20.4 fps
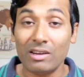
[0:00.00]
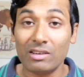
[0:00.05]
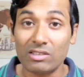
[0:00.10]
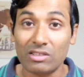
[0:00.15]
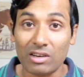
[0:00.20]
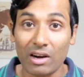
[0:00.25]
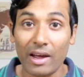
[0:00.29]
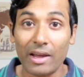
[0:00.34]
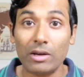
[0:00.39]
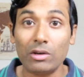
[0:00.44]

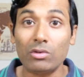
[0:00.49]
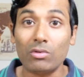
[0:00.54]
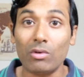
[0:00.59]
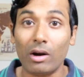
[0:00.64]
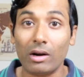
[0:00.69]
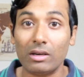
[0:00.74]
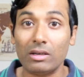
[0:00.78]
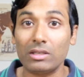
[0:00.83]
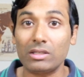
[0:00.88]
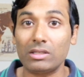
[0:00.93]
trying to
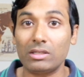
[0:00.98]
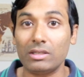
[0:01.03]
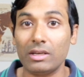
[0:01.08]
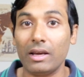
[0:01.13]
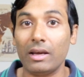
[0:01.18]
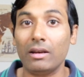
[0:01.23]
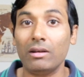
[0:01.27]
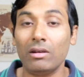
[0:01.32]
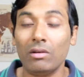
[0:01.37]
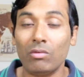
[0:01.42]

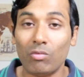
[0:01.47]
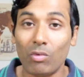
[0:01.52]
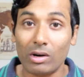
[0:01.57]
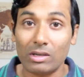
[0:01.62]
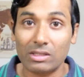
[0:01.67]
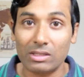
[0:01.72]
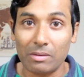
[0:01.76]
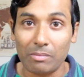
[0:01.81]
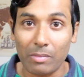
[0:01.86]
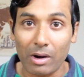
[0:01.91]
understand
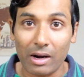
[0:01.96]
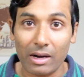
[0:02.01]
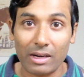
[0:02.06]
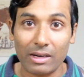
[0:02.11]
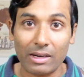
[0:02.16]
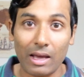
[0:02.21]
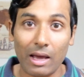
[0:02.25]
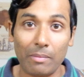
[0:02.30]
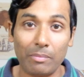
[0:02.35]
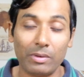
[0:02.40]
what's the market
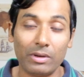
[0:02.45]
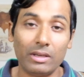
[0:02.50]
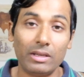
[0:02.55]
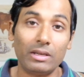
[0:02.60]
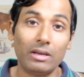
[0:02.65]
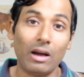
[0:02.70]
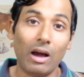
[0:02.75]
happening,